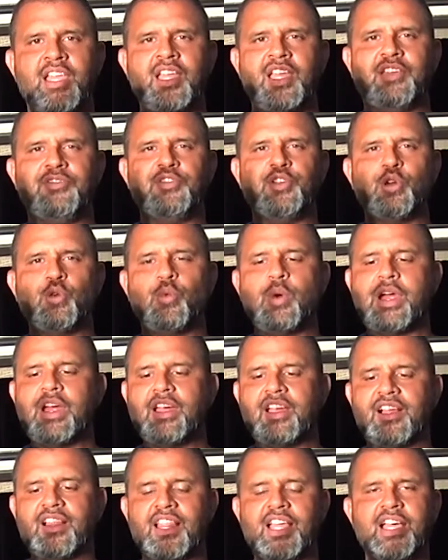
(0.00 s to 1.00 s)
If you're
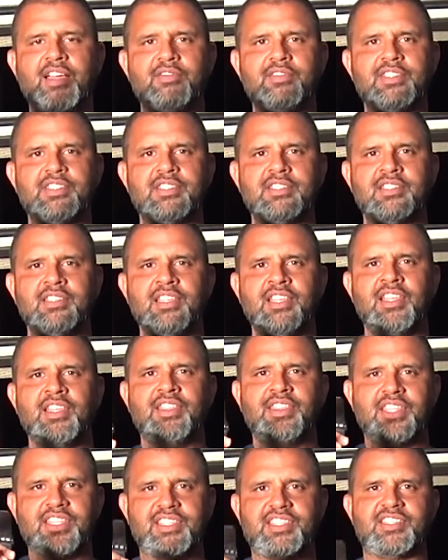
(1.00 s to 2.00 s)
wearing gloves,
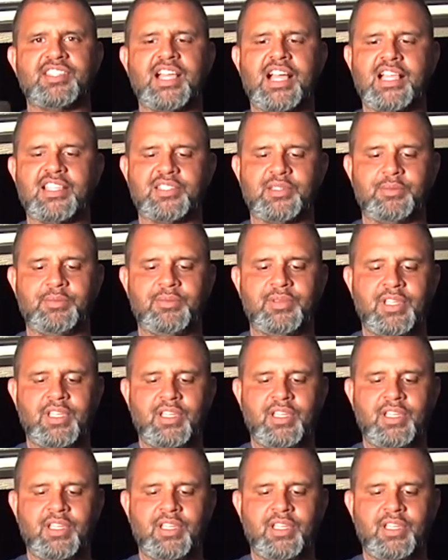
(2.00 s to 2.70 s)
this is awesome.